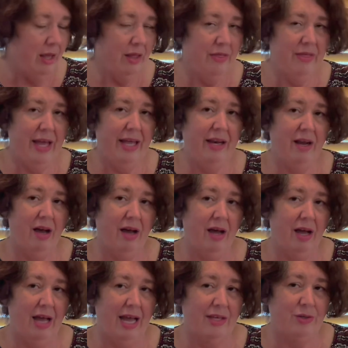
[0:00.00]
Then,
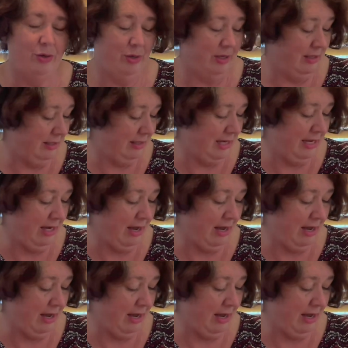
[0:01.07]
as you can see,